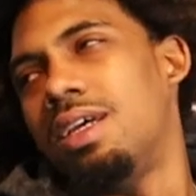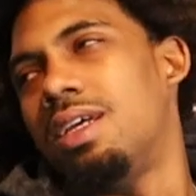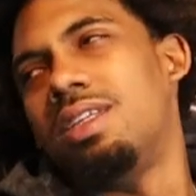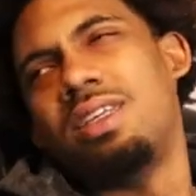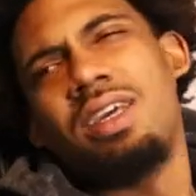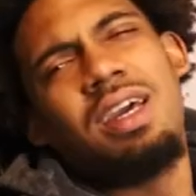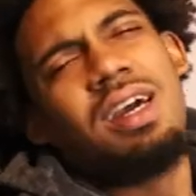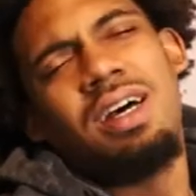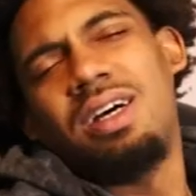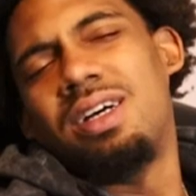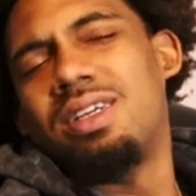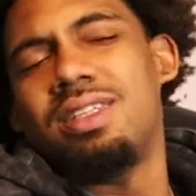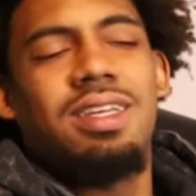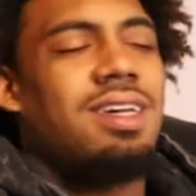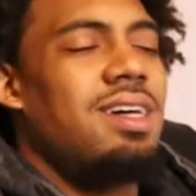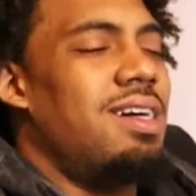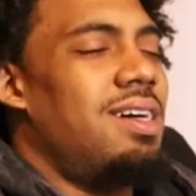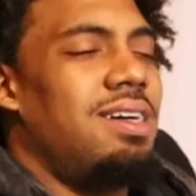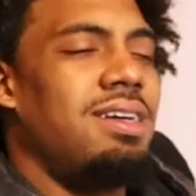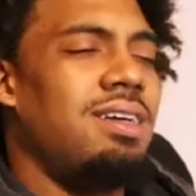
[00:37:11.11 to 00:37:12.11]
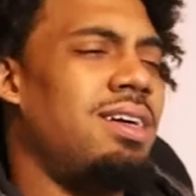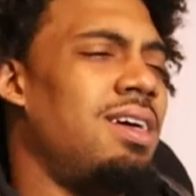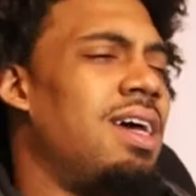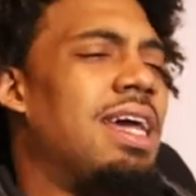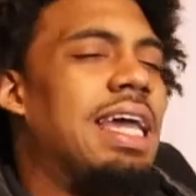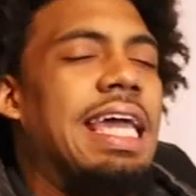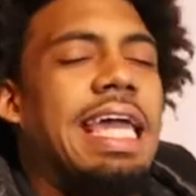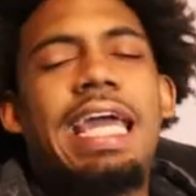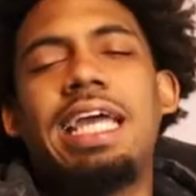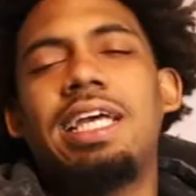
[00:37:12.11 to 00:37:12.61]
Yeah, but yeah. the world
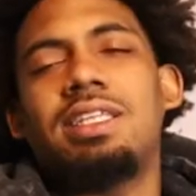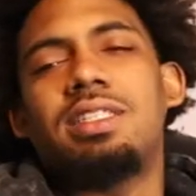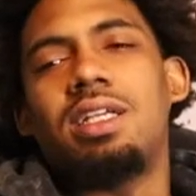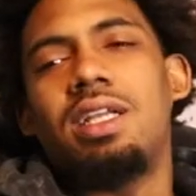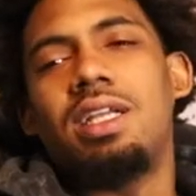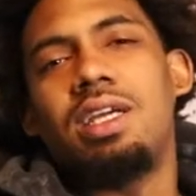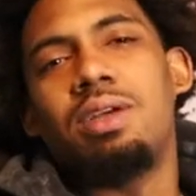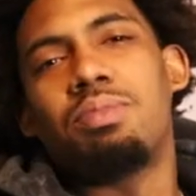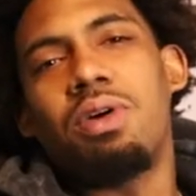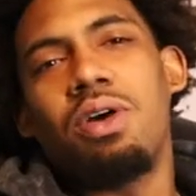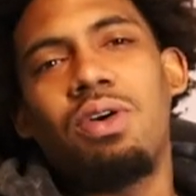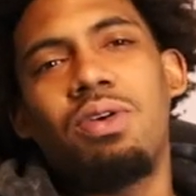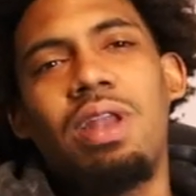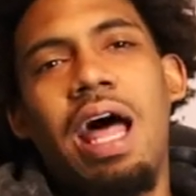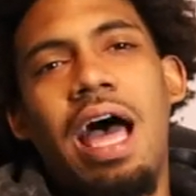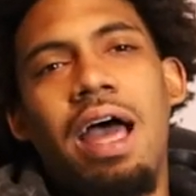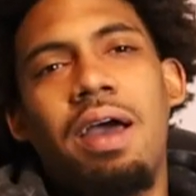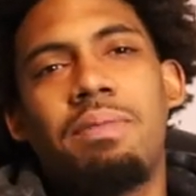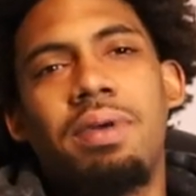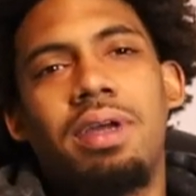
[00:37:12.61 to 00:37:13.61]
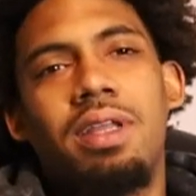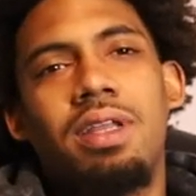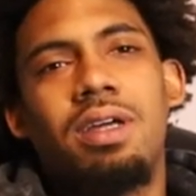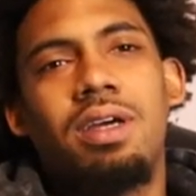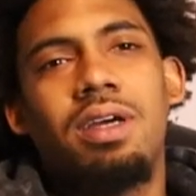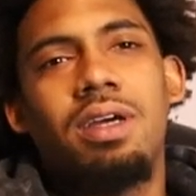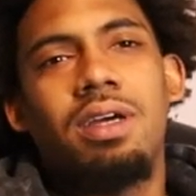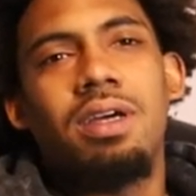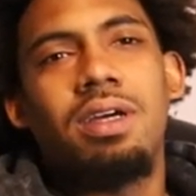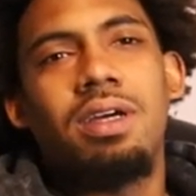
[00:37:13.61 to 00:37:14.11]
don't know easily, bro. Like top five hoopers.